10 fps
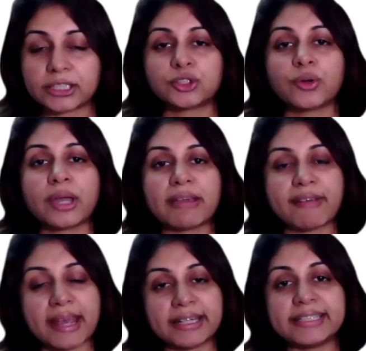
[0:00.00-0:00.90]
So if
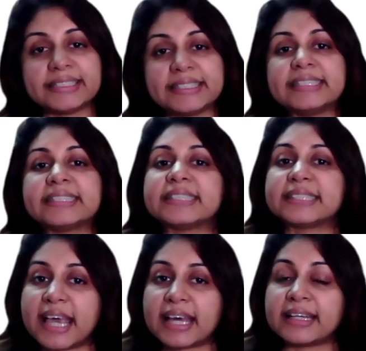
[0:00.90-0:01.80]
any disease is
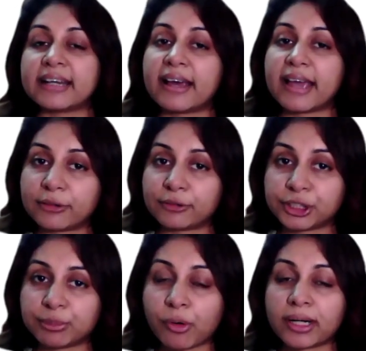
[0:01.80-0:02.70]
there in our
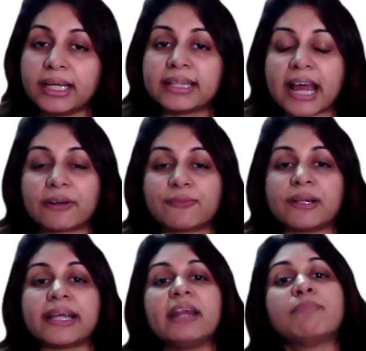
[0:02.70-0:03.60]
energy body, that
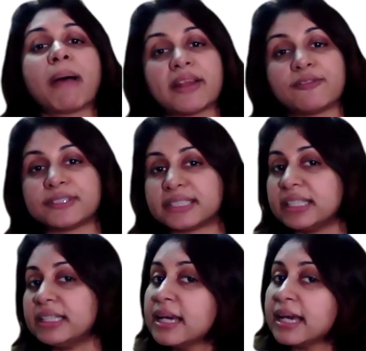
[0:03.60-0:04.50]
will get
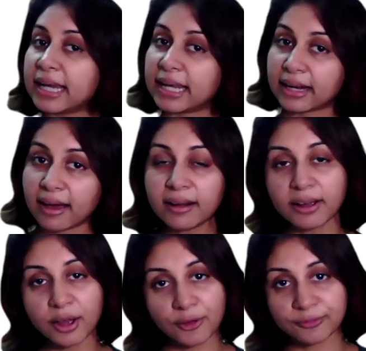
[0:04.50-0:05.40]
manifested in our
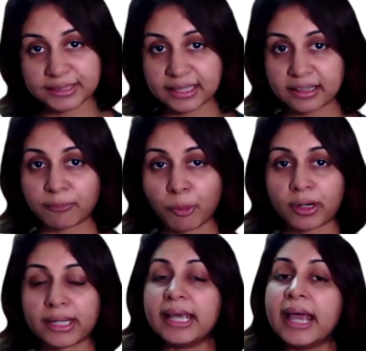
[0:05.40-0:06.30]
physical
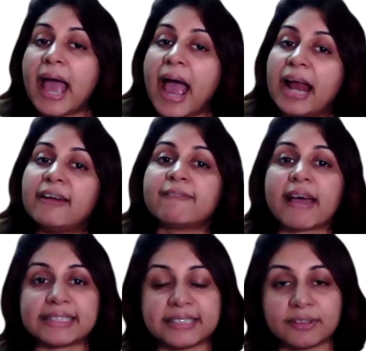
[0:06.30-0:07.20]
body, and
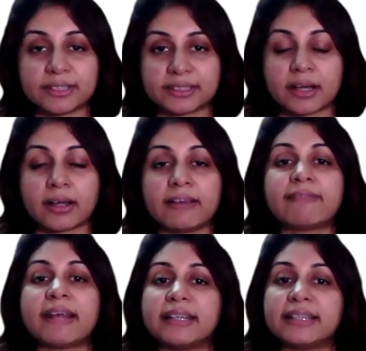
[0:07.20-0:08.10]
vice versa.
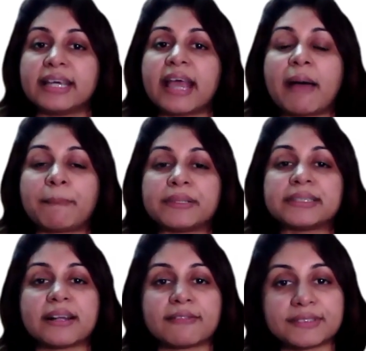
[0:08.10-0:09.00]
If anything happens
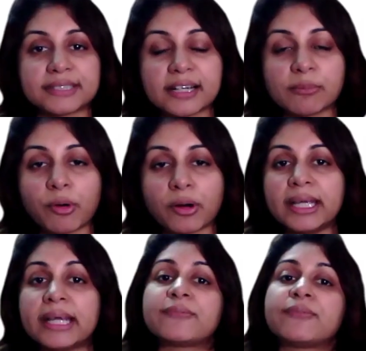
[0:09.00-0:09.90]
in our physical
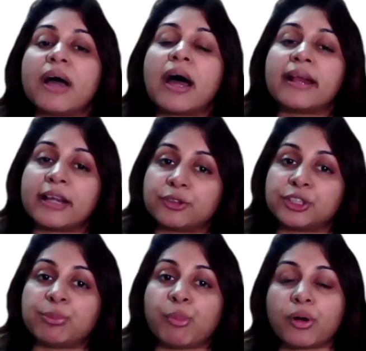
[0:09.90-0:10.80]
body, our
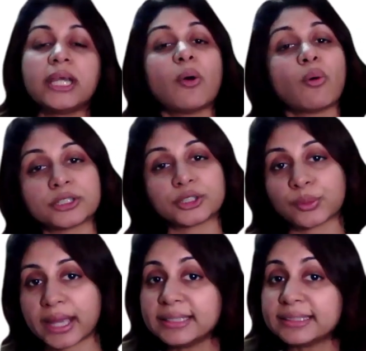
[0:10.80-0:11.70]
energy body also
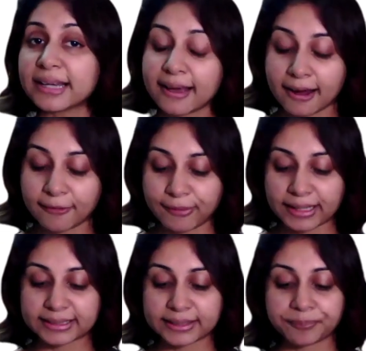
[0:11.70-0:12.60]
gets
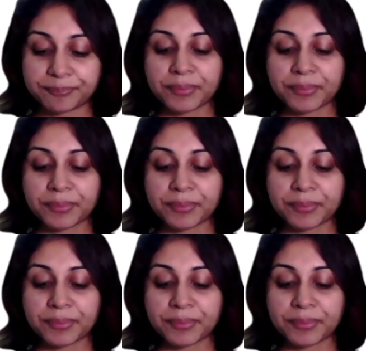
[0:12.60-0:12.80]
affected.